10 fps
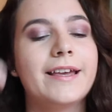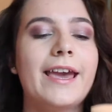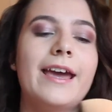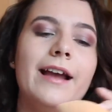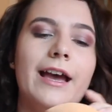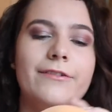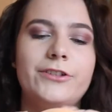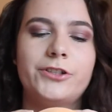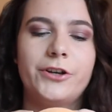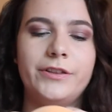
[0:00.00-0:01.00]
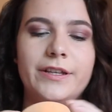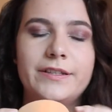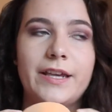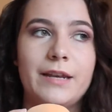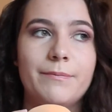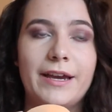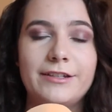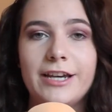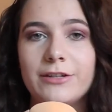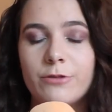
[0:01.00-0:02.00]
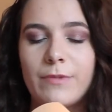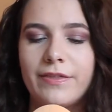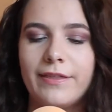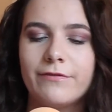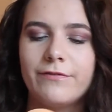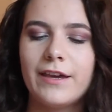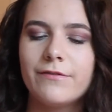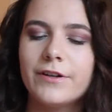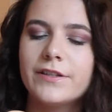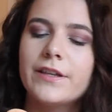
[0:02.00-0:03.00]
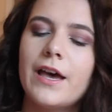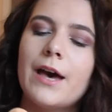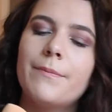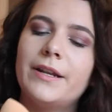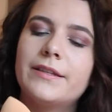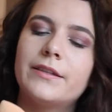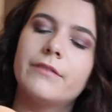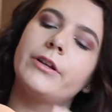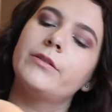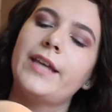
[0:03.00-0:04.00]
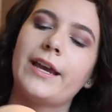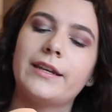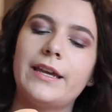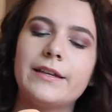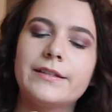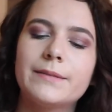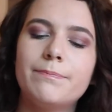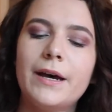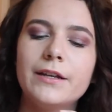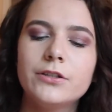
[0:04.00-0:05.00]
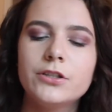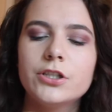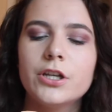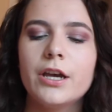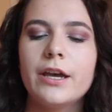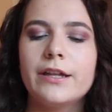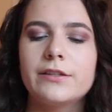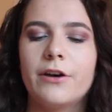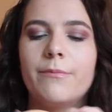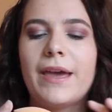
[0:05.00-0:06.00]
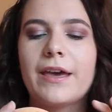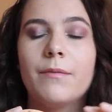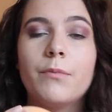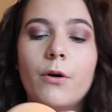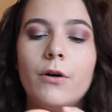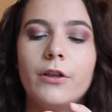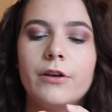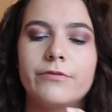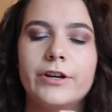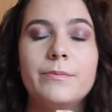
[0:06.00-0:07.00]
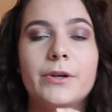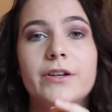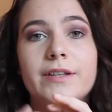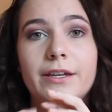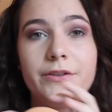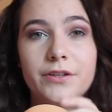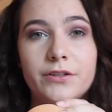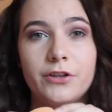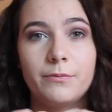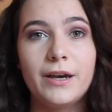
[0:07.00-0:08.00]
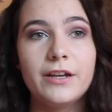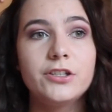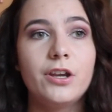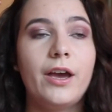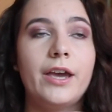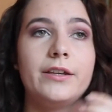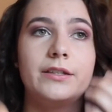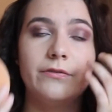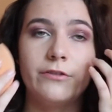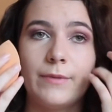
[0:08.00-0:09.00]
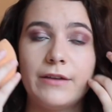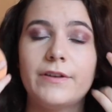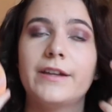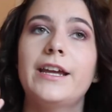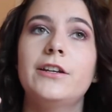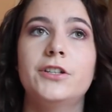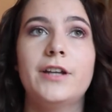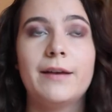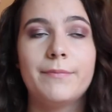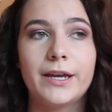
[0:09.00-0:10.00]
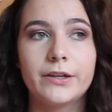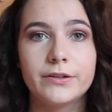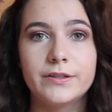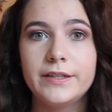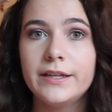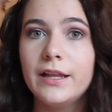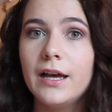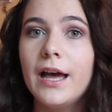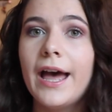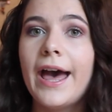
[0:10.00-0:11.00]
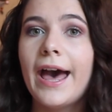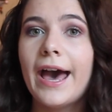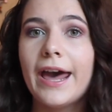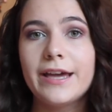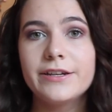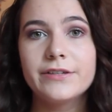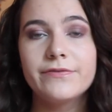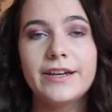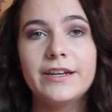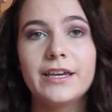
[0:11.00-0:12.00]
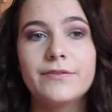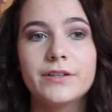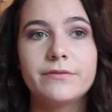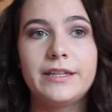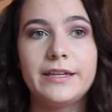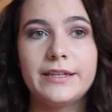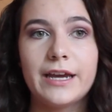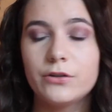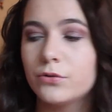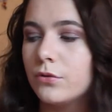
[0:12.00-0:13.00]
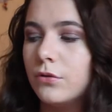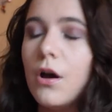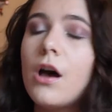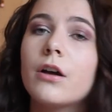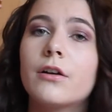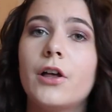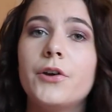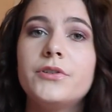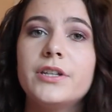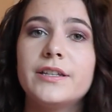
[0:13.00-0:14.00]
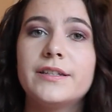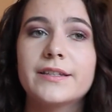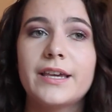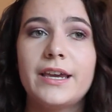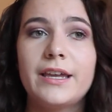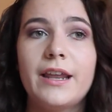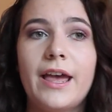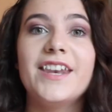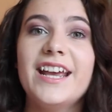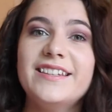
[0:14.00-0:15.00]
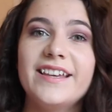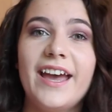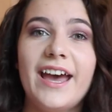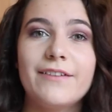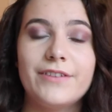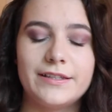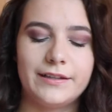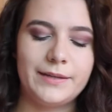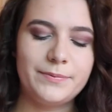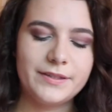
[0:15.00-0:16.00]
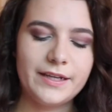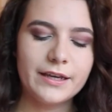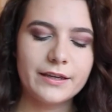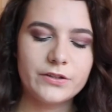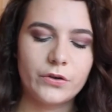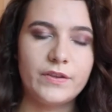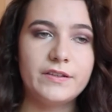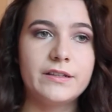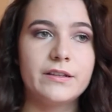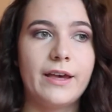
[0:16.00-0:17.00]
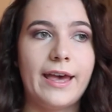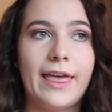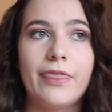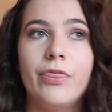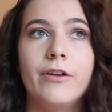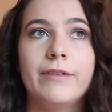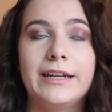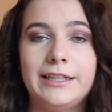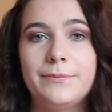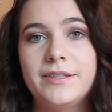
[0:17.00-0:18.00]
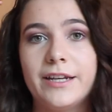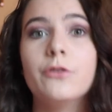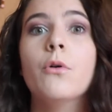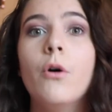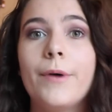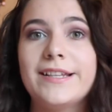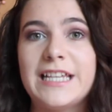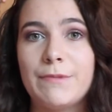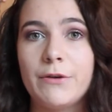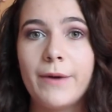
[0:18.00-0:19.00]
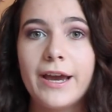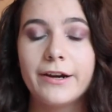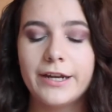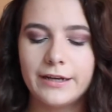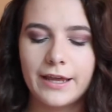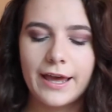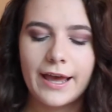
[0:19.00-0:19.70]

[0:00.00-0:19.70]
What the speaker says: again, I've showed this in my January monthly favourites, but it's the Real Techniques sponge. It's got makeup all over it because I use it so much. I use it for my foundation and my concealer, and I just find it gives a really natural glow to the skin. The next thing I have is a lipstick. So this is the red lipstick you'll always see me wearing.